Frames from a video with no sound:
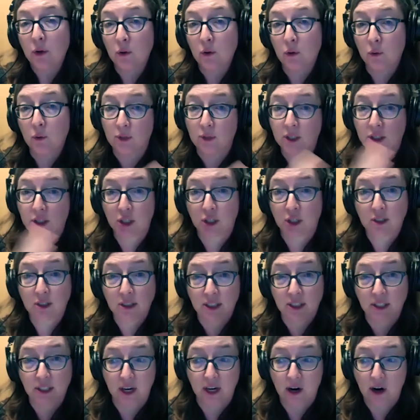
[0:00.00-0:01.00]
who return
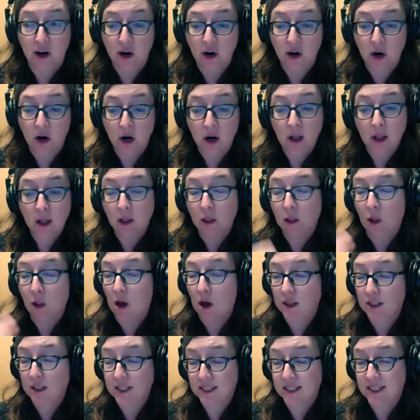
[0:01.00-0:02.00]
to their
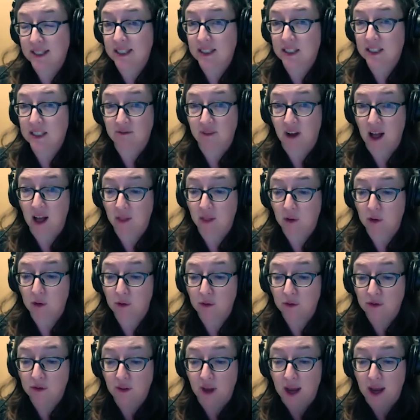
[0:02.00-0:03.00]
long-deceased
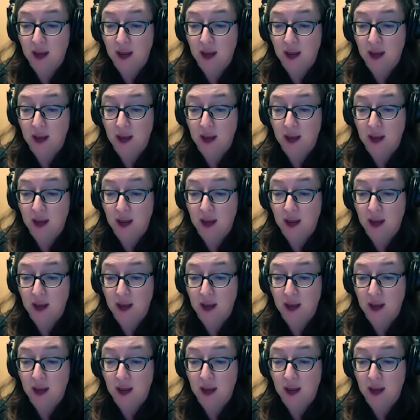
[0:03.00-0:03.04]
father's